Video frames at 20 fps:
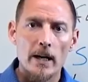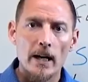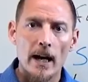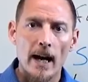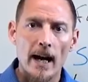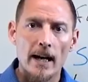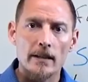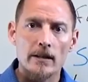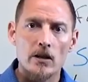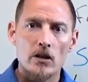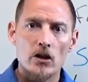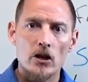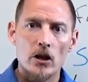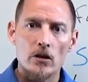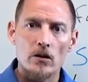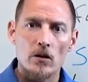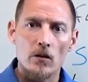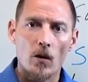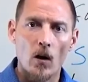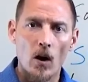we could add
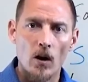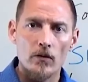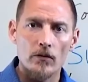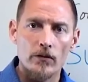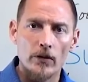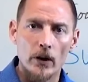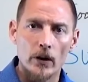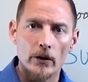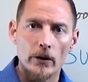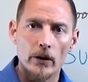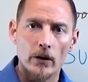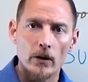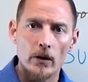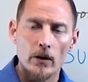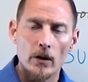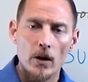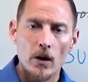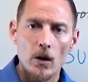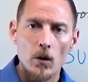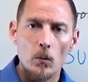congestive heart
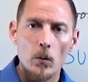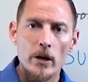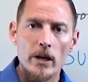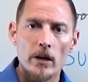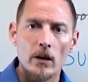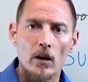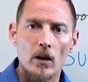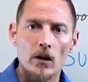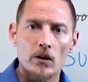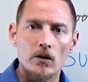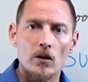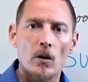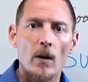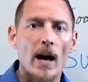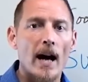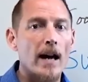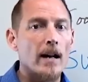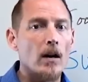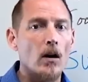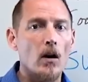failure, we could also
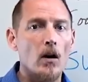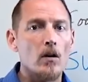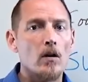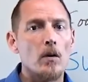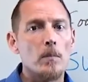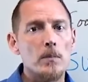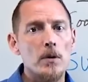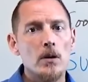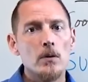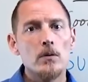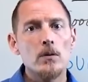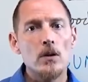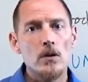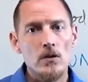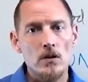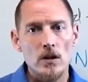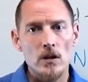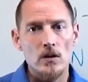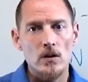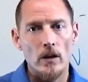add autoimmune
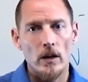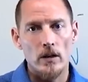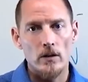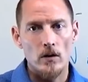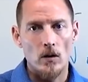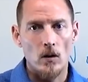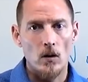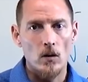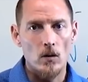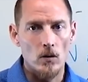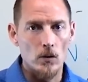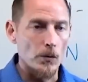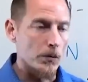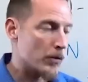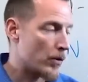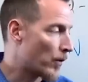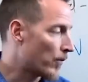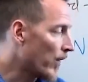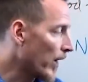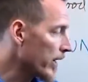disease as a whole.
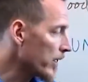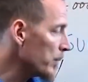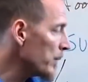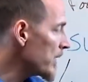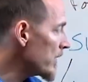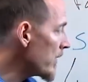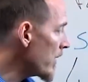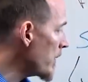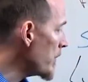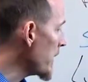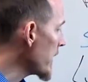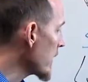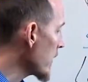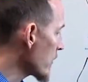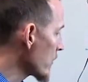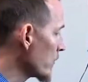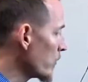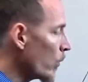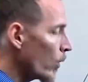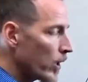So vitamin D,
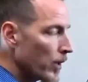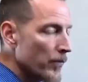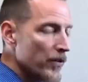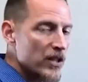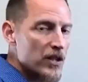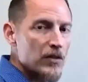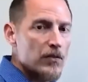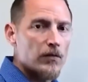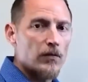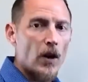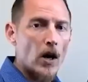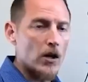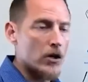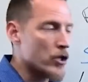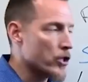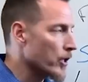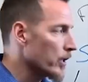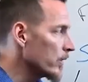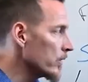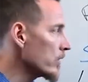because one of its
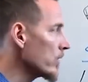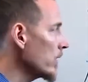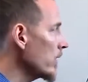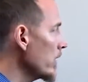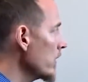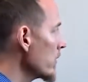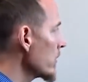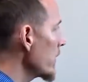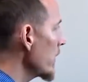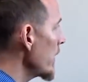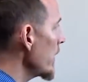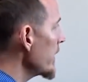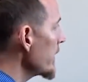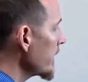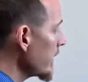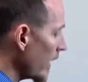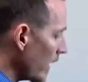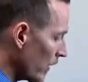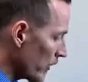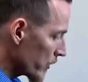functions is that
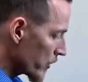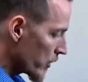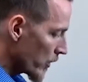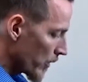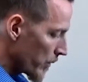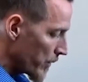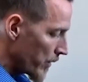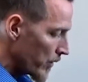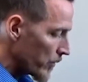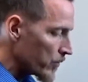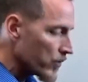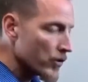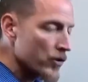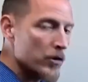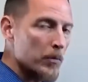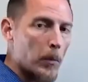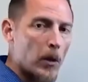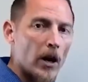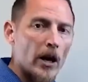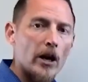it tells your immune
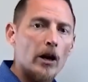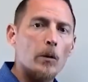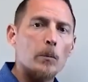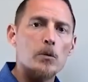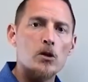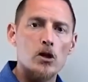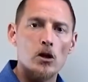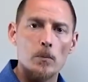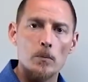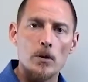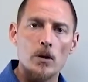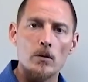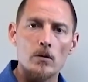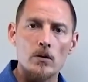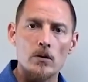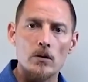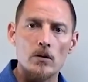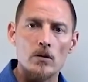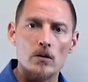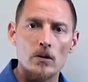system or helps your
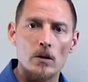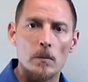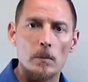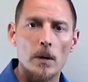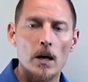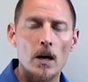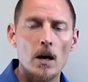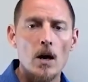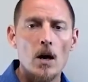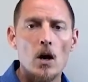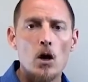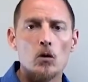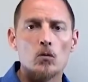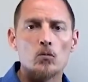immune system